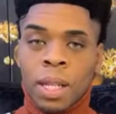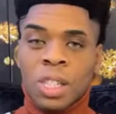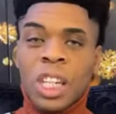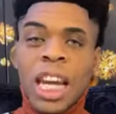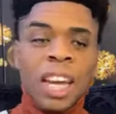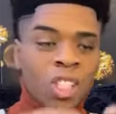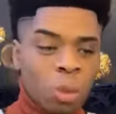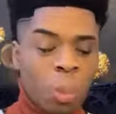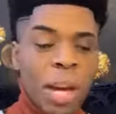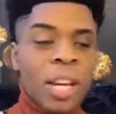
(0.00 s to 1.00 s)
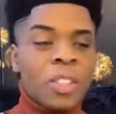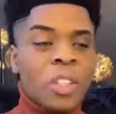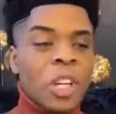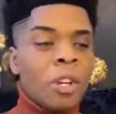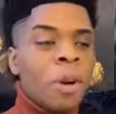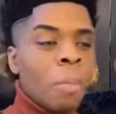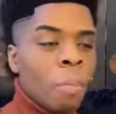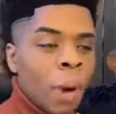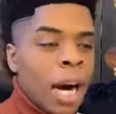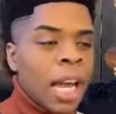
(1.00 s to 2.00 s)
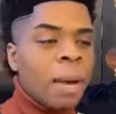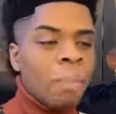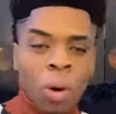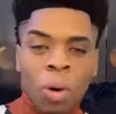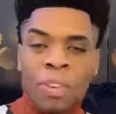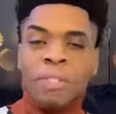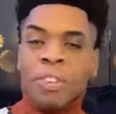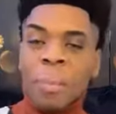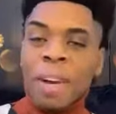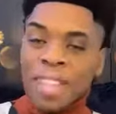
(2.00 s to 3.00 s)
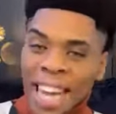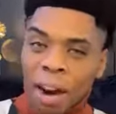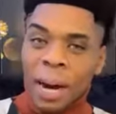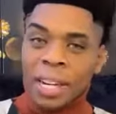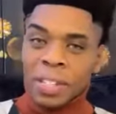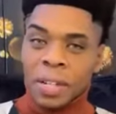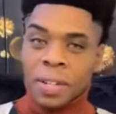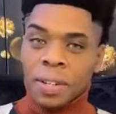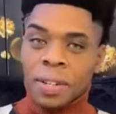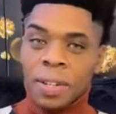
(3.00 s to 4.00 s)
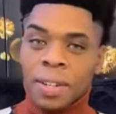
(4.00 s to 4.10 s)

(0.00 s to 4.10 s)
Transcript: She experiencing money moving from every direction.